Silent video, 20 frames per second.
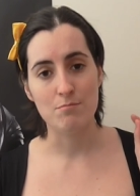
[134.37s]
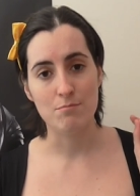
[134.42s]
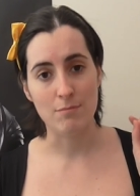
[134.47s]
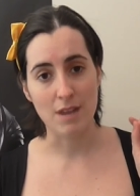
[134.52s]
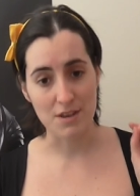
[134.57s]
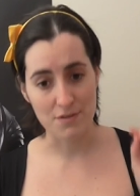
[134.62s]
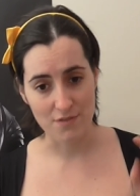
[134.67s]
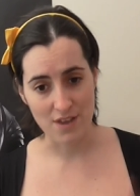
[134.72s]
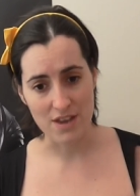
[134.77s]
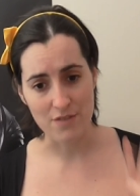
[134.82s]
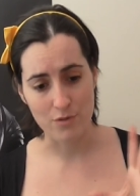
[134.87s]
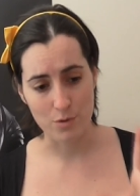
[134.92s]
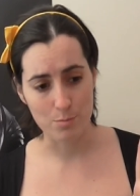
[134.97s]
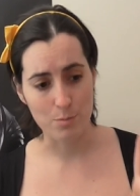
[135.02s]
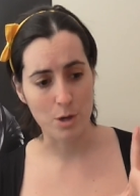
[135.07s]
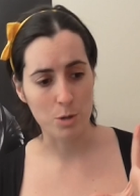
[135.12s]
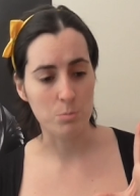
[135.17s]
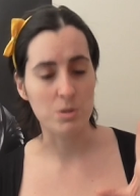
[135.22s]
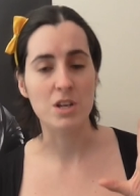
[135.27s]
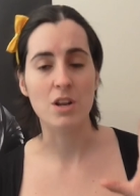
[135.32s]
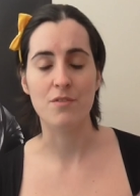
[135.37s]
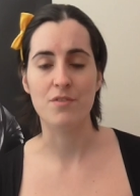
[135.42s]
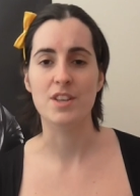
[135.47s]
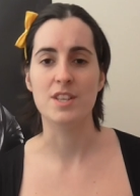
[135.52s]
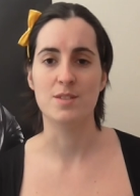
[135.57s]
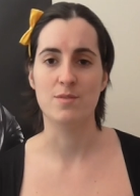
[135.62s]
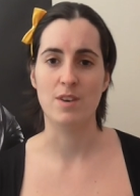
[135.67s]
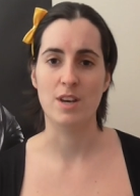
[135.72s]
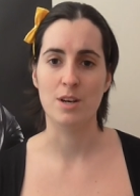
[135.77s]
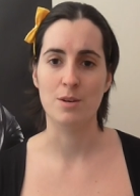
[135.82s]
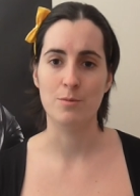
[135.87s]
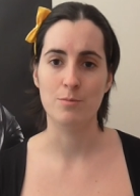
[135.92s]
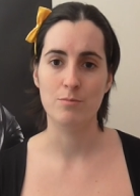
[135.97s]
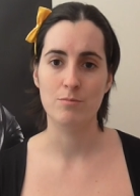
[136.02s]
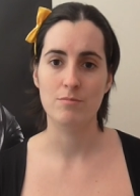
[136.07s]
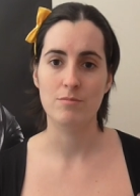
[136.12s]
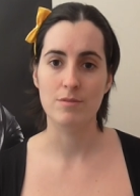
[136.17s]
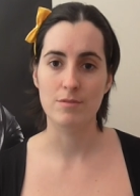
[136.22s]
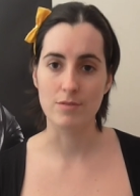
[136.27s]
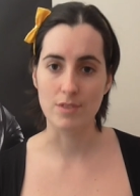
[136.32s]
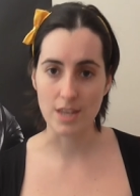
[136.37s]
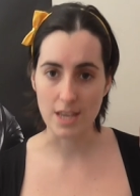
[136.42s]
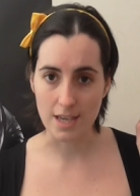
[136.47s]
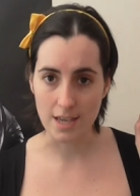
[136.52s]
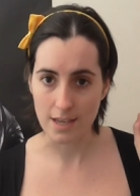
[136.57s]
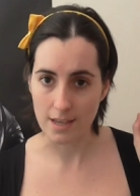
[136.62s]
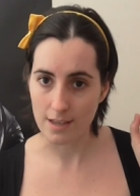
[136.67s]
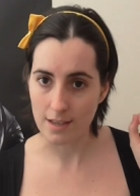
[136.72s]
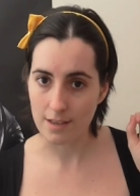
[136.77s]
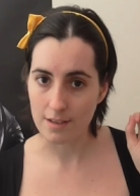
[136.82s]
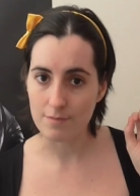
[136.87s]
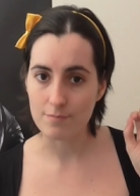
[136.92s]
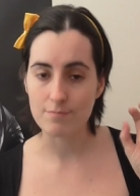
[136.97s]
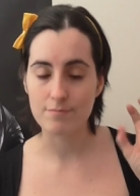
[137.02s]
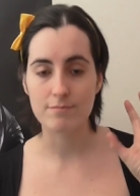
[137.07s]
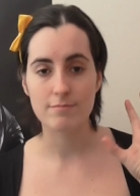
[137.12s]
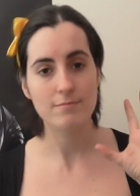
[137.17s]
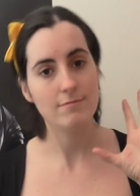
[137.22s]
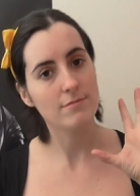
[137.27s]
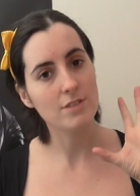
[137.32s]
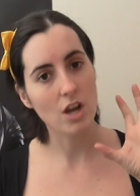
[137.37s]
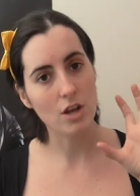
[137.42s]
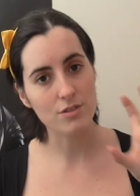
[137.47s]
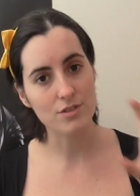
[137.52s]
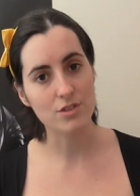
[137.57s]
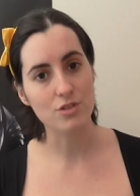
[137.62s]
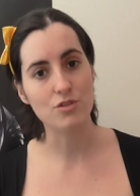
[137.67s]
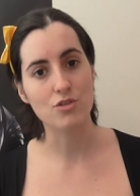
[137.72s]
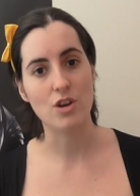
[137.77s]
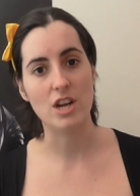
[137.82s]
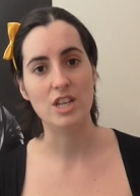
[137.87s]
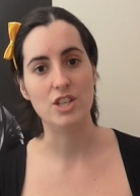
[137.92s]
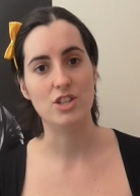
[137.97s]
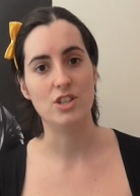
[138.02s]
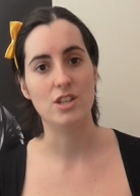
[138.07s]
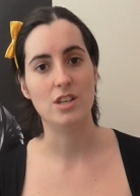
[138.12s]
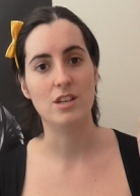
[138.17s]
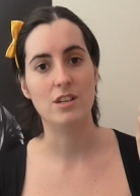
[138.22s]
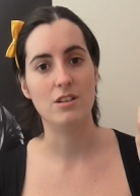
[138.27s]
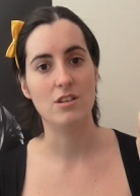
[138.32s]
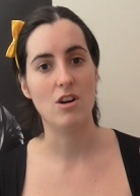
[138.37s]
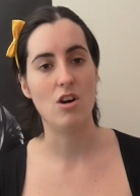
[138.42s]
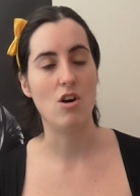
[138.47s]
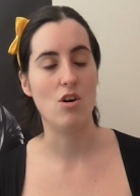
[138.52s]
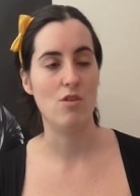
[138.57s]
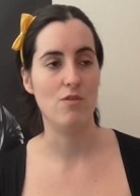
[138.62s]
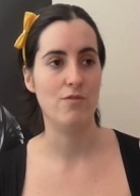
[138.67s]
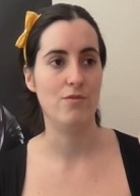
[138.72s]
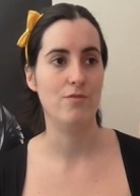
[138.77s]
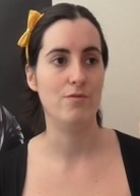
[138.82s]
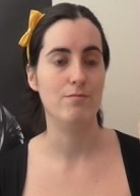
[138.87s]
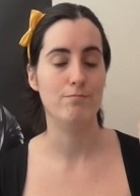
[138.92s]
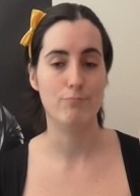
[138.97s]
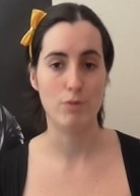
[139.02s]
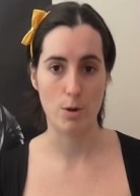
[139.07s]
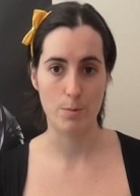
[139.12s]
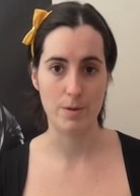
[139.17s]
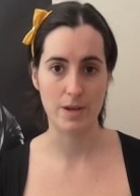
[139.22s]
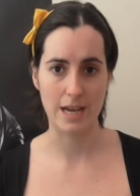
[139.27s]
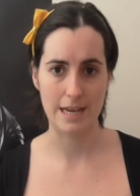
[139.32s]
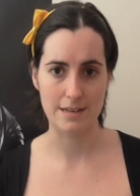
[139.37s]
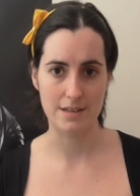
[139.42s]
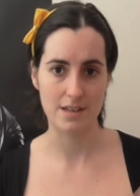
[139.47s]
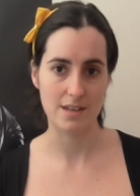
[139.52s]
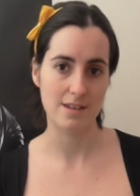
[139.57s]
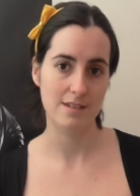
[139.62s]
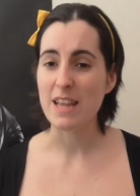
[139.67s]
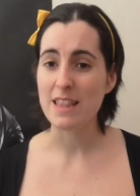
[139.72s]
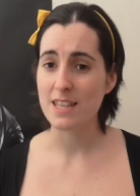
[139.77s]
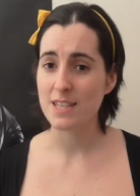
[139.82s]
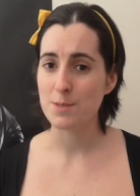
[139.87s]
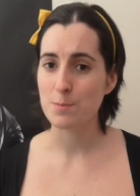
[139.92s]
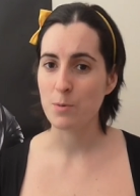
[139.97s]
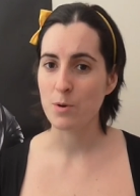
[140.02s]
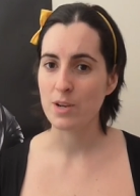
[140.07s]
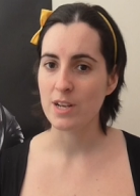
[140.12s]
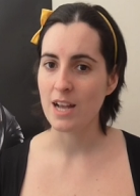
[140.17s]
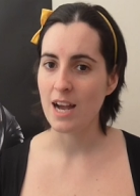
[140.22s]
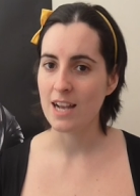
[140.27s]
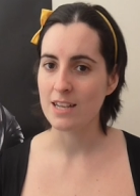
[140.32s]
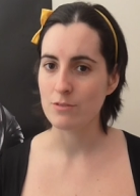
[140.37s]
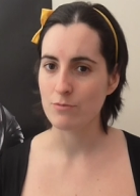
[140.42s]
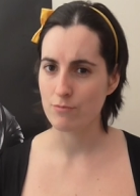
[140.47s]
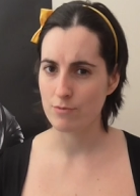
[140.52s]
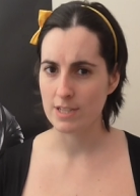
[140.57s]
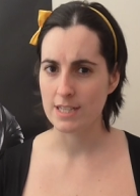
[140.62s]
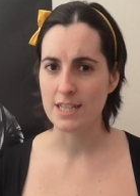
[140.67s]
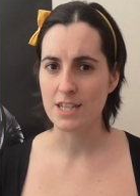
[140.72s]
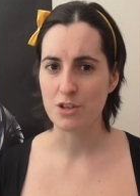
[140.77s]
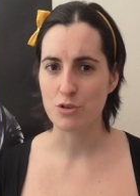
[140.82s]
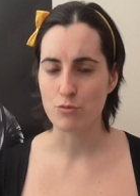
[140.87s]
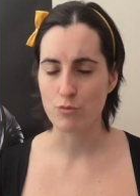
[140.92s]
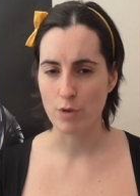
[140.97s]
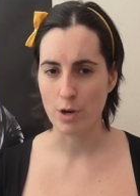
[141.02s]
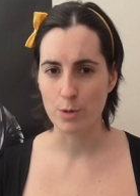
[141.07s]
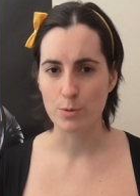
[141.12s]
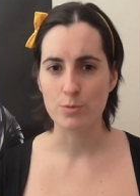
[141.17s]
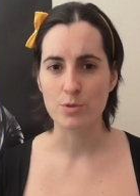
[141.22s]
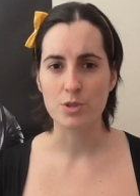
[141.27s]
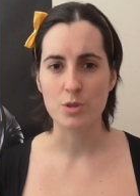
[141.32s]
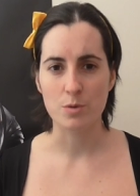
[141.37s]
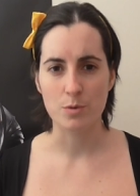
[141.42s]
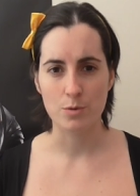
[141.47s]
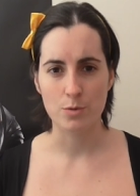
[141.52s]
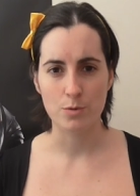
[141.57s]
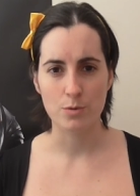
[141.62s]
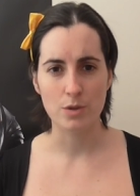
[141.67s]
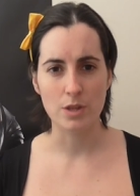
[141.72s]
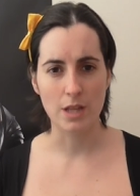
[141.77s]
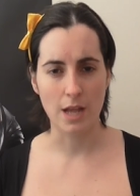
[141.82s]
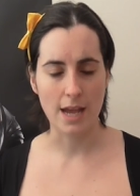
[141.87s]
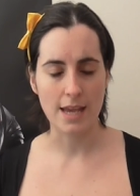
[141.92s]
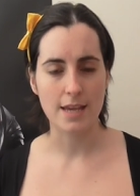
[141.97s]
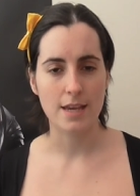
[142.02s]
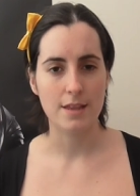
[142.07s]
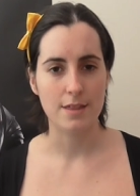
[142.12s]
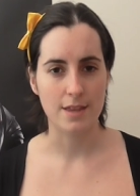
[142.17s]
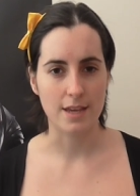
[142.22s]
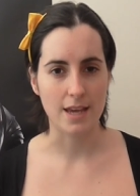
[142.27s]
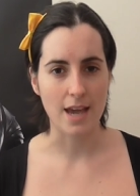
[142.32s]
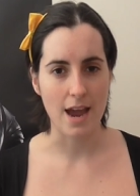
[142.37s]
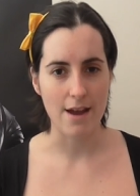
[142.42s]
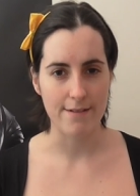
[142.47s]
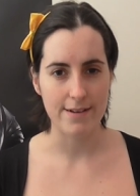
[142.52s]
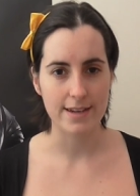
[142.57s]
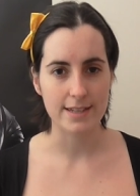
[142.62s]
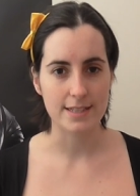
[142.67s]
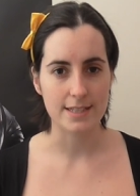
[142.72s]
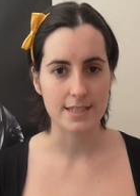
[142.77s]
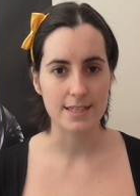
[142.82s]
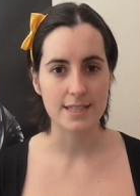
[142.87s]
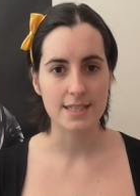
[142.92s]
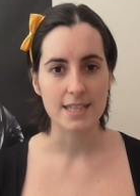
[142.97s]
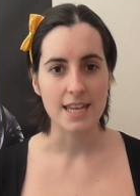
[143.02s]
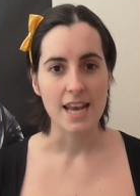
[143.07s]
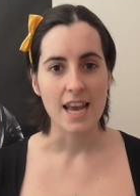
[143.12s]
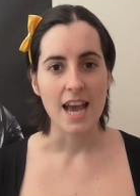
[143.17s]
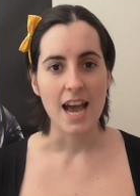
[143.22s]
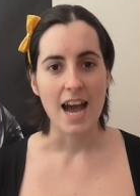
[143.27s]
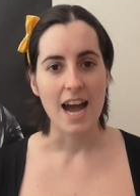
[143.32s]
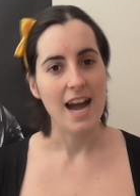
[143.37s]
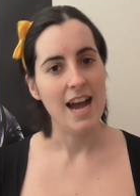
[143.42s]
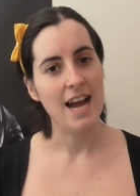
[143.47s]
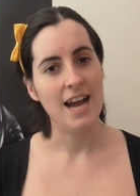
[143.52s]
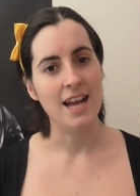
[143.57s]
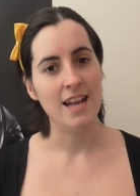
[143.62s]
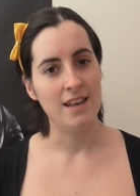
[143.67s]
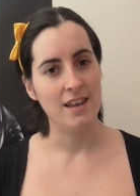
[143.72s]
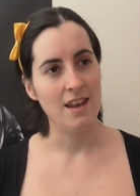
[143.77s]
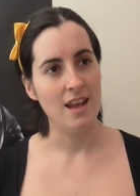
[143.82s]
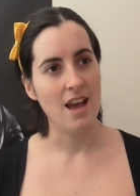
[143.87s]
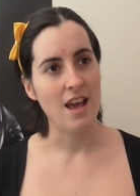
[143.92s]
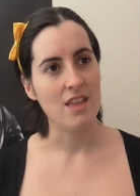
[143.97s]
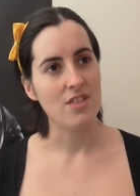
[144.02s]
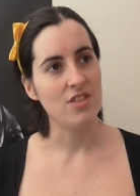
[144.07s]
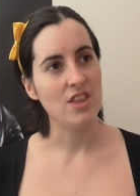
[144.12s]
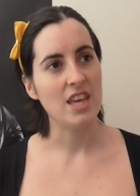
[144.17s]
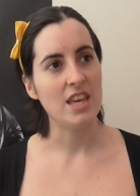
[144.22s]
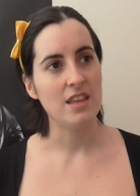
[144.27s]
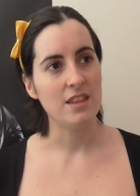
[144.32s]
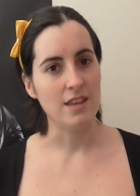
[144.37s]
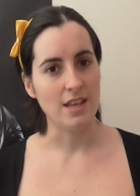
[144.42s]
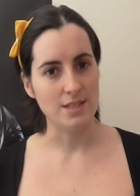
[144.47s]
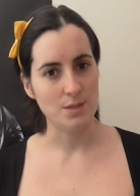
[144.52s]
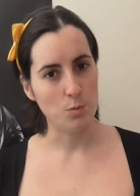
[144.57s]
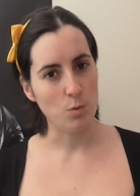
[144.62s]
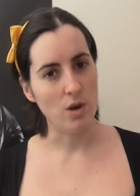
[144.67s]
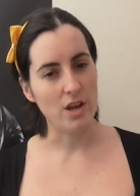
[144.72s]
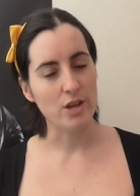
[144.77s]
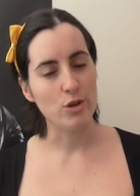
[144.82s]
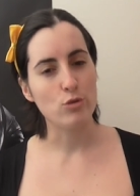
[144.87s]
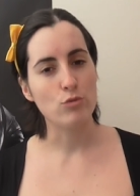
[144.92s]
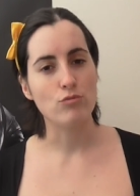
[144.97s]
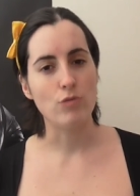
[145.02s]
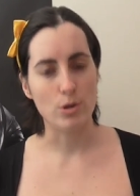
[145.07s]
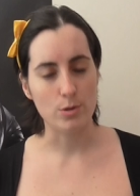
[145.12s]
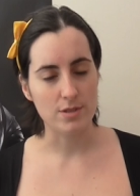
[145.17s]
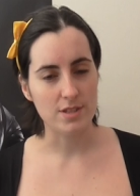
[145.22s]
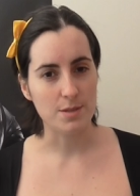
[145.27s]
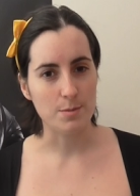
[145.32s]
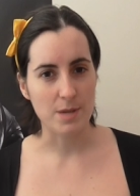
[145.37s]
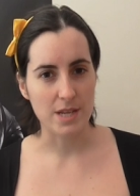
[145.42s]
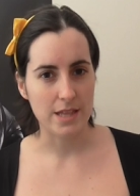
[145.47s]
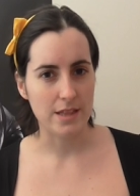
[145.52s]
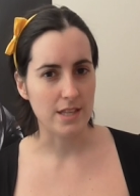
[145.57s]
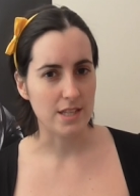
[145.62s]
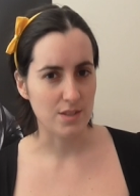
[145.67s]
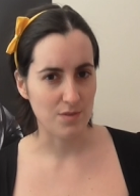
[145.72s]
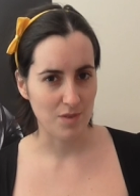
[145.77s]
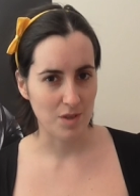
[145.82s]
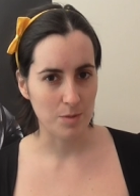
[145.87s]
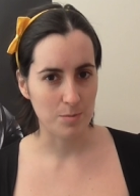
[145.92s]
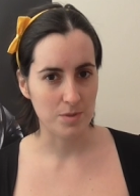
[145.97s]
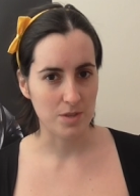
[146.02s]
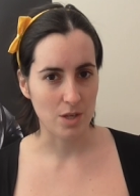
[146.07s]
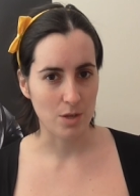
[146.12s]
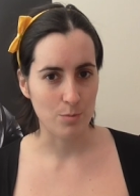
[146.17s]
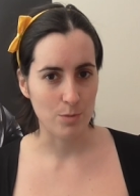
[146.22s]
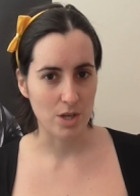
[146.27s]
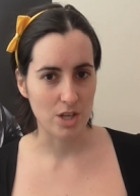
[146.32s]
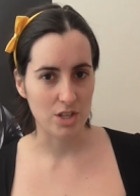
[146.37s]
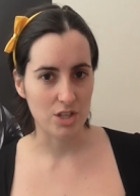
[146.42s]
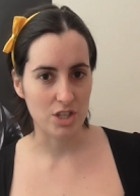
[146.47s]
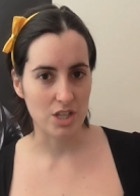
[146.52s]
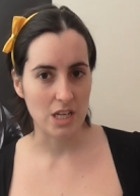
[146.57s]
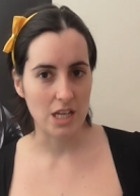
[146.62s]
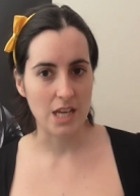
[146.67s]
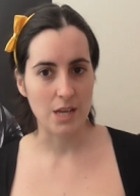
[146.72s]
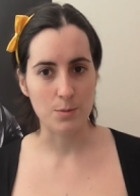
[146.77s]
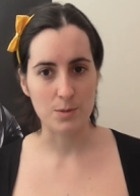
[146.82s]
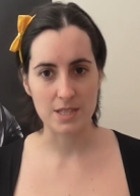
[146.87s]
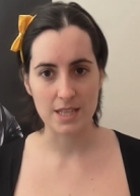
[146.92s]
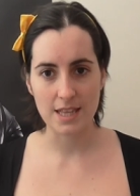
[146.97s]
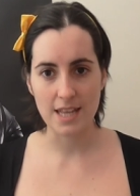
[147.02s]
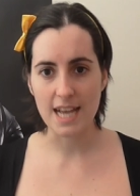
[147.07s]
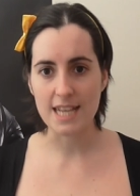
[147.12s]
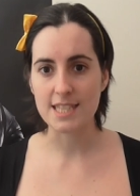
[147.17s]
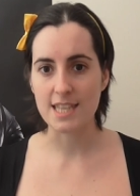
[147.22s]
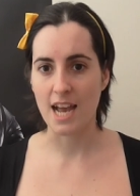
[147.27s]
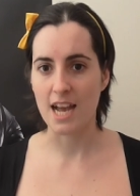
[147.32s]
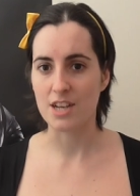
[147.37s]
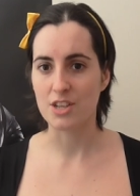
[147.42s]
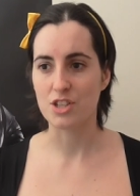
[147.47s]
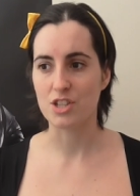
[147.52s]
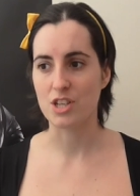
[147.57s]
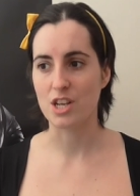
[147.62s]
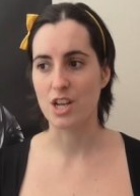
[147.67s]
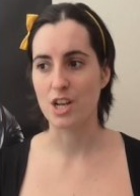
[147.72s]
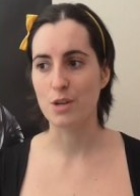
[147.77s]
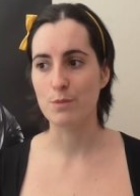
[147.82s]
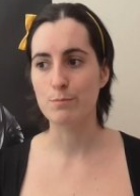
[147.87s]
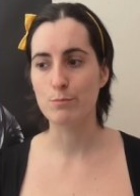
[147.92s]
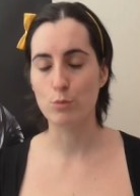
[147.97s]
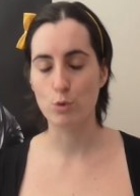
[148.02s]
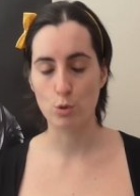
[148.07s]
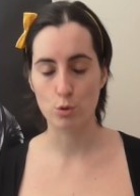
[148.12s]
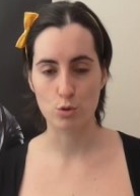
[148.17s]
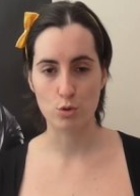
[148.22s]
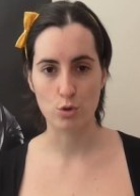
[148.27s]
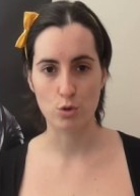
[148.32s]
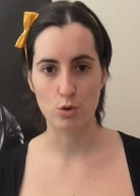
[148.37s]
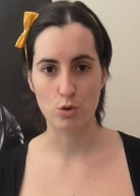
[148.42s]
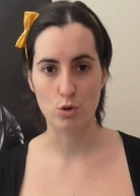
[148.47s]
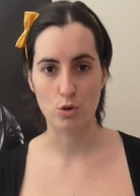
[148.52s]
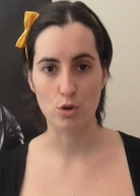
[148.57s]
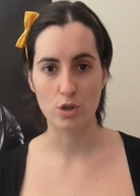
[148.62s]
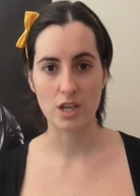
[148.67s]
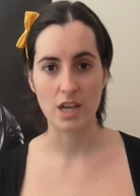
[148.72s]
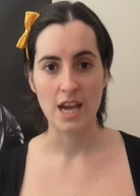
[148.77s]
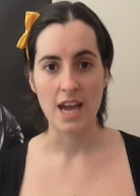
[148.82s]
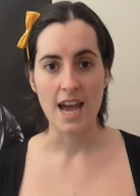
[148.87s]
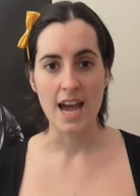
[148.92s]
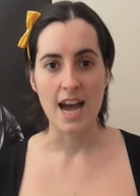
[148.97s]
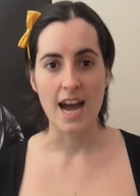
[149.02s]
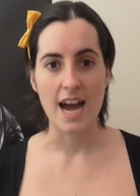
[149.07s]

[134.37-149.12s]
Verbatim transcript: my favourite moment of this film. The concentration of propaganda. By this point I'd really grown to like the characters and I think that's what engrossed me in this film so much. It was less action, more talk